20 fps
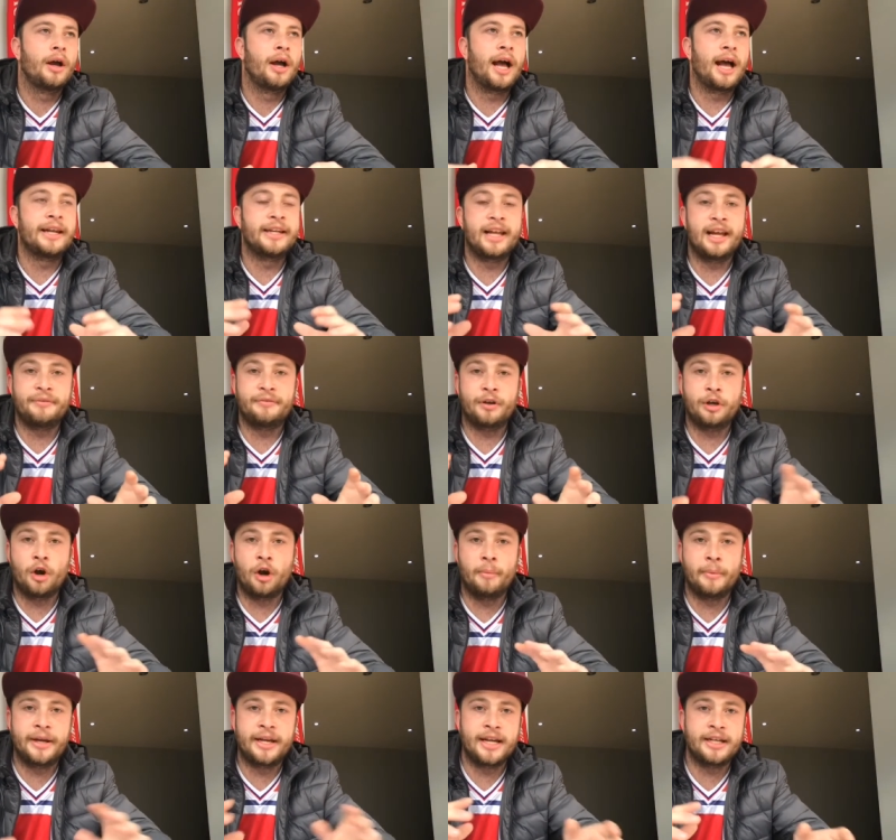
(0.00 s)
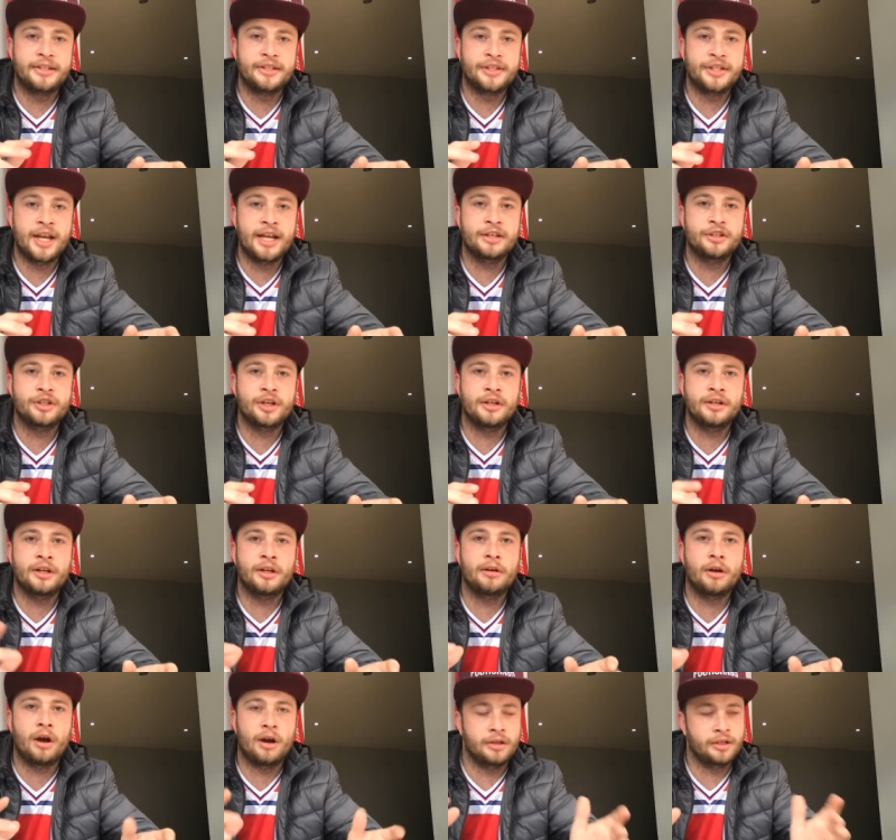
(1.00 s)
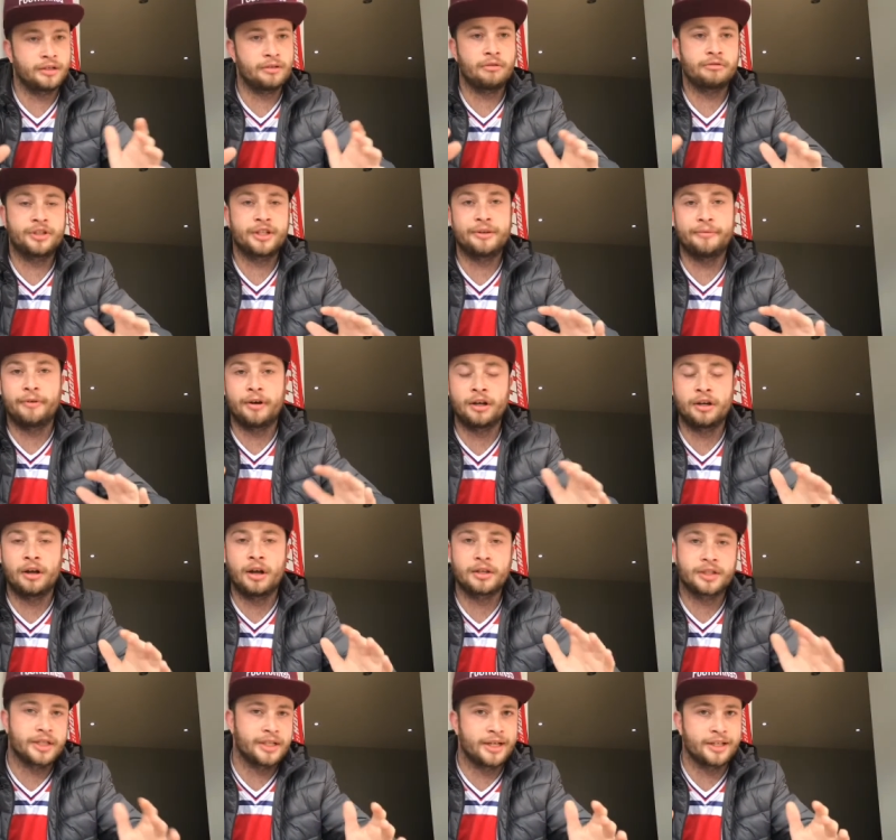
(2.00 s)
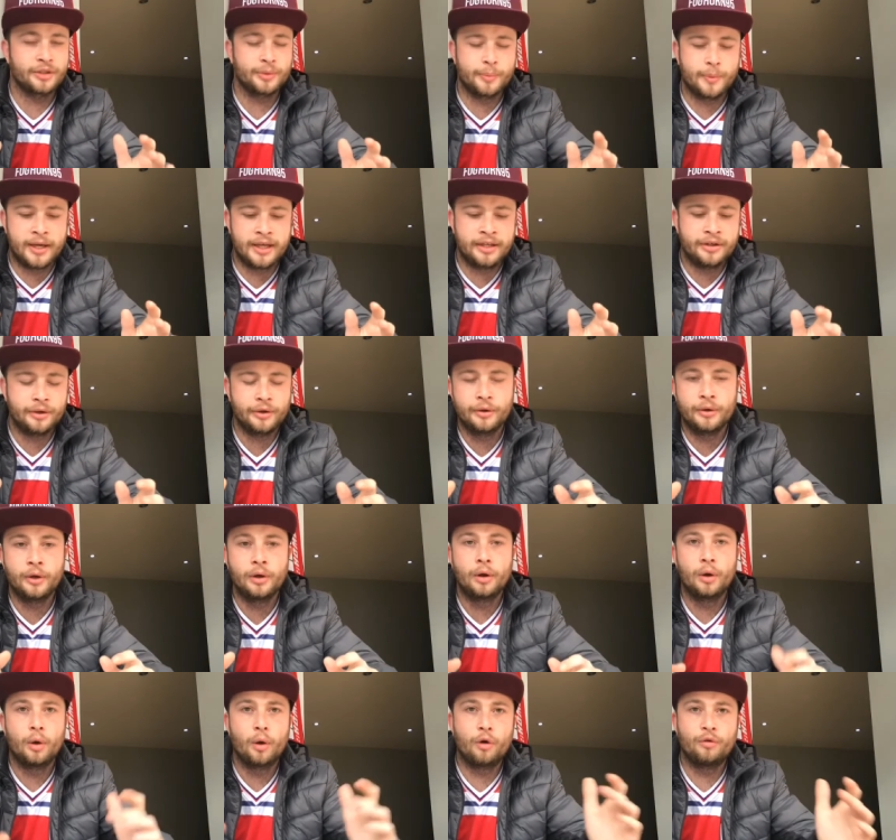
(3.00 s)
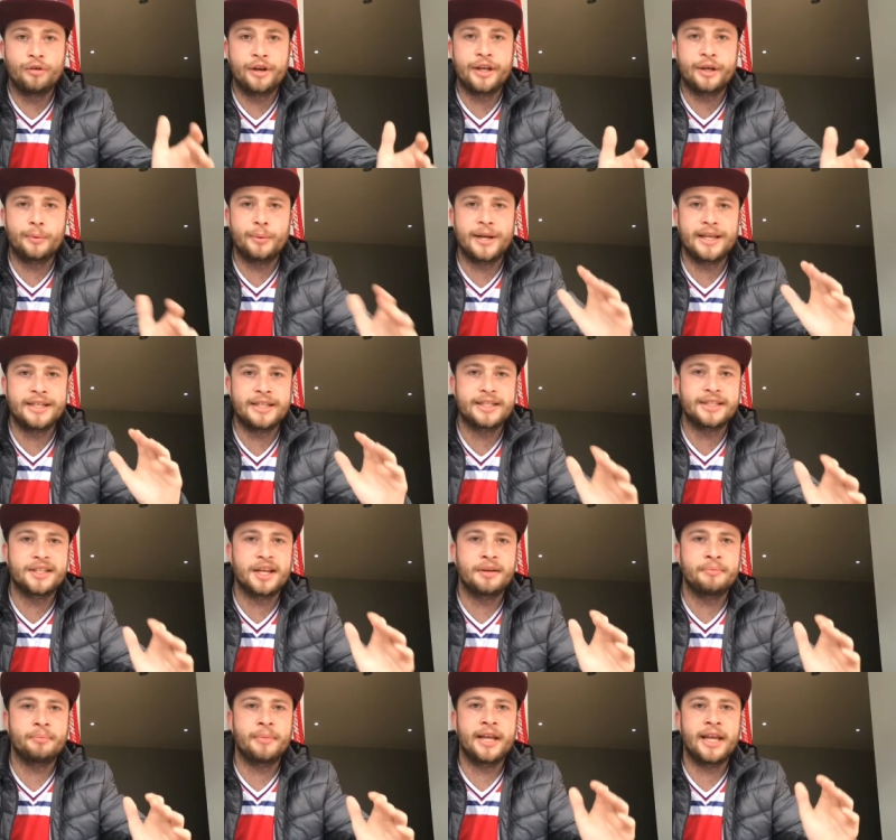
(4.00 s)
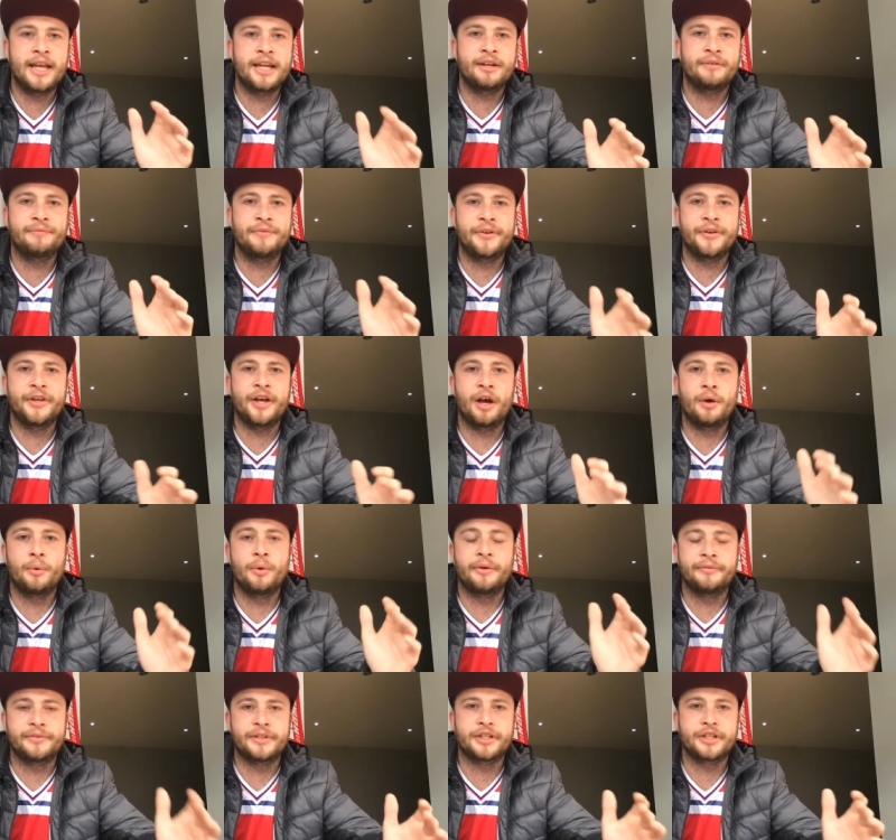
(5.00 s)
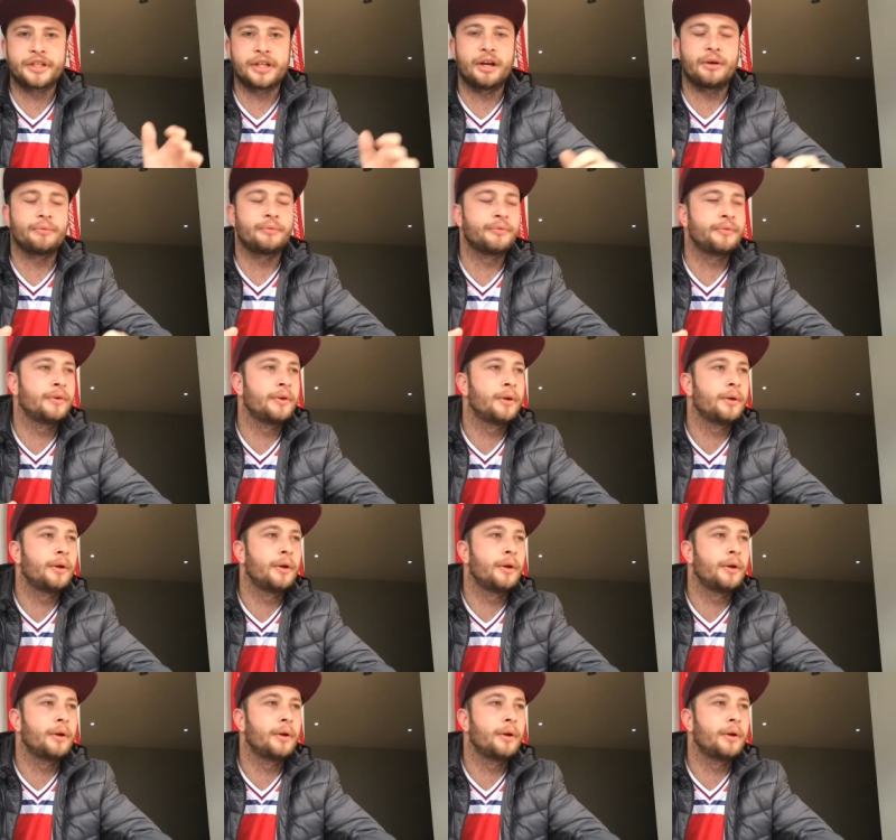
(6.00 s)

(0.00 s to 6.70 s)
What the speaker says: and leave a comment in the section, and I'll see if I can ask you next week, or equally send me in a video of yourself.